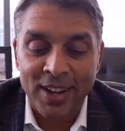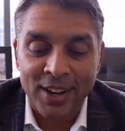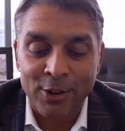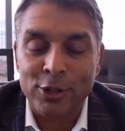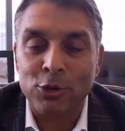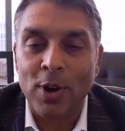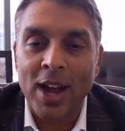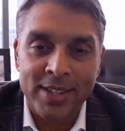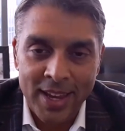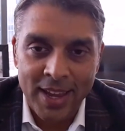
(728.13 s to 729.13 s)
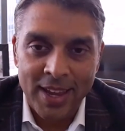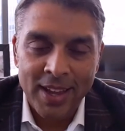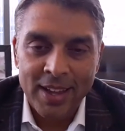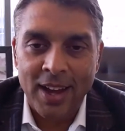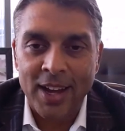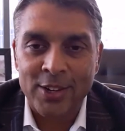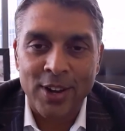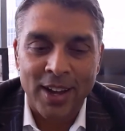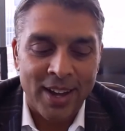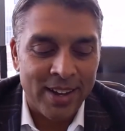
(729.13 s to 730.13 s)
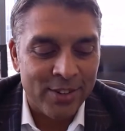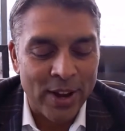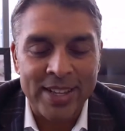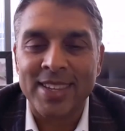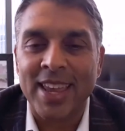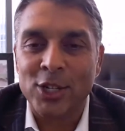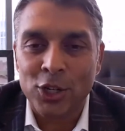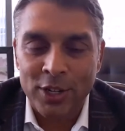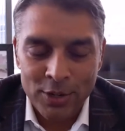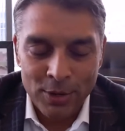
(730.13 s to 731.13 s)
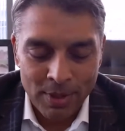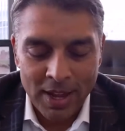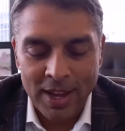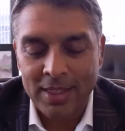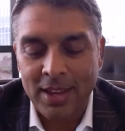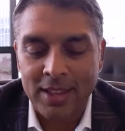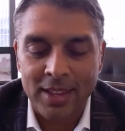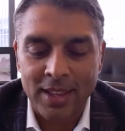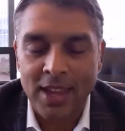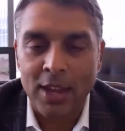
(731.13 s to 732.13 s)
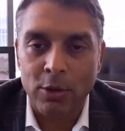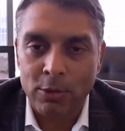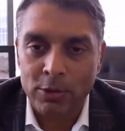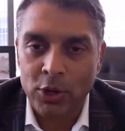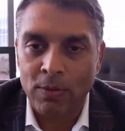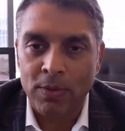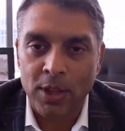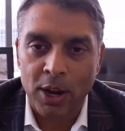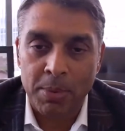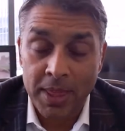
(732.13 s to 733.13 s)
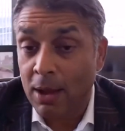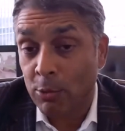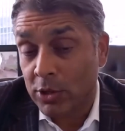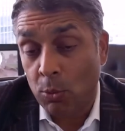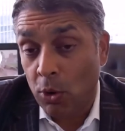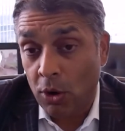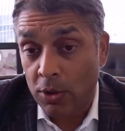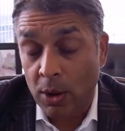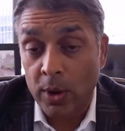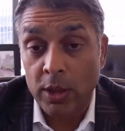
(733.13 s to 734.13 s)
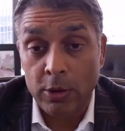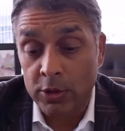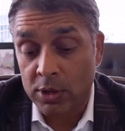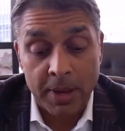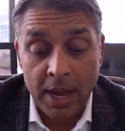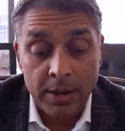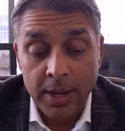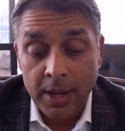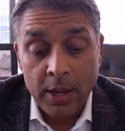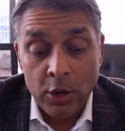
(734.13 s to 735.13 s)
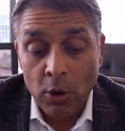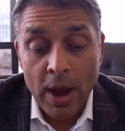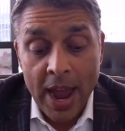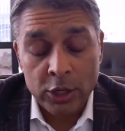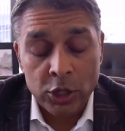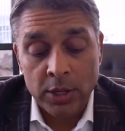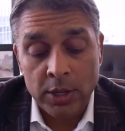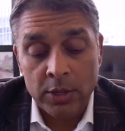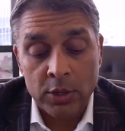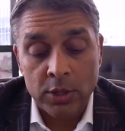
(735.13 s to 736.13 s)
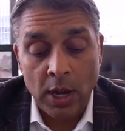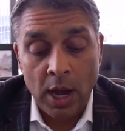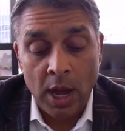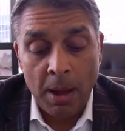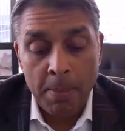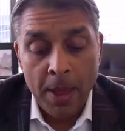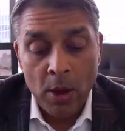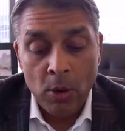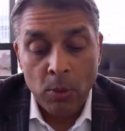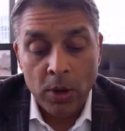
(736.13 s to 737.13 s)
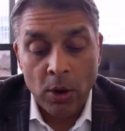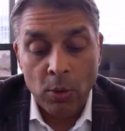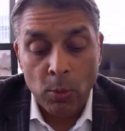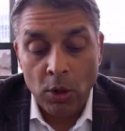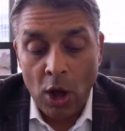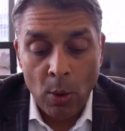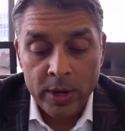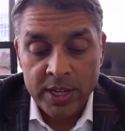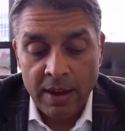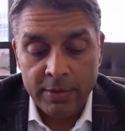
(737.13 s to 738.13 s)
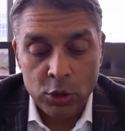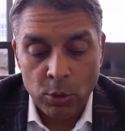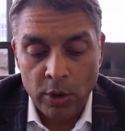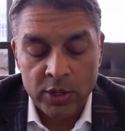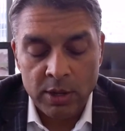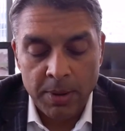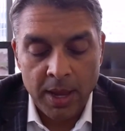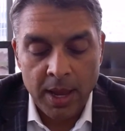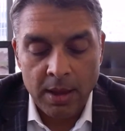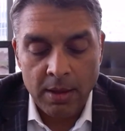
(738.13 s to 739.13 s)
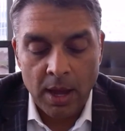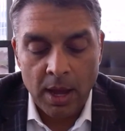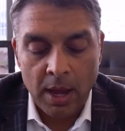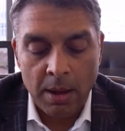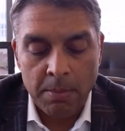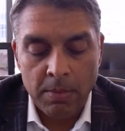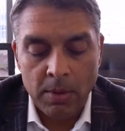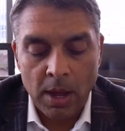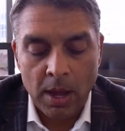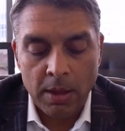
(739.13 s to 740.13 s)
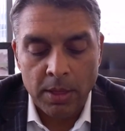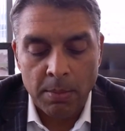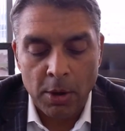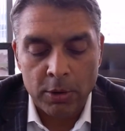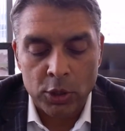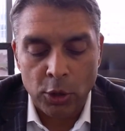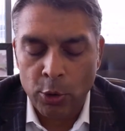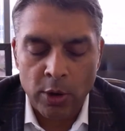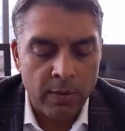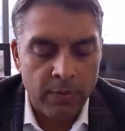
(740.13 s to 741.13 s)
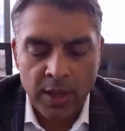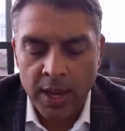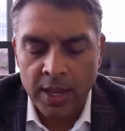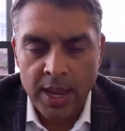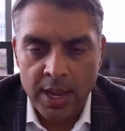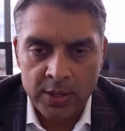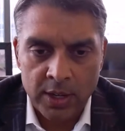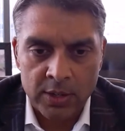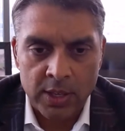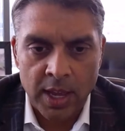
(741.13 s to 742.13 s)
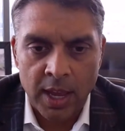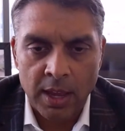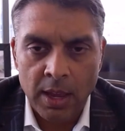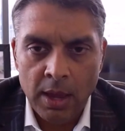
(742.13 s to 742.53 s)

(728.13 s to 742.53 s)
Gujarati translation to that they used over there. But that was a word that we used about your actions. Will always have a choice to be the most lucrative thing, the easiest thing.